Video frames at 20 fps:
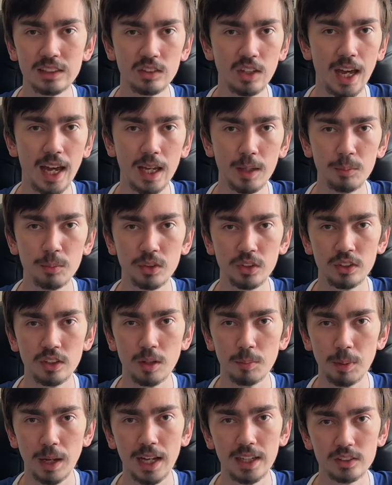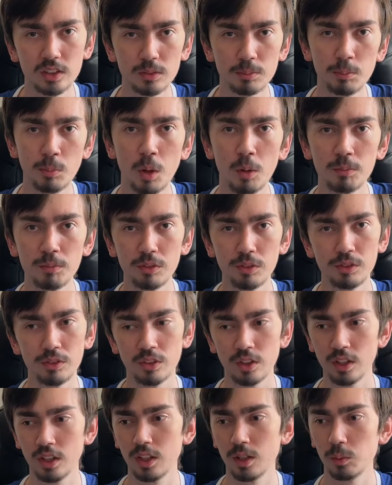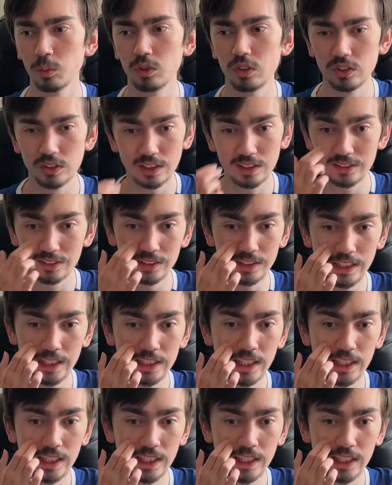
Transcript: times in the past month, which is insane.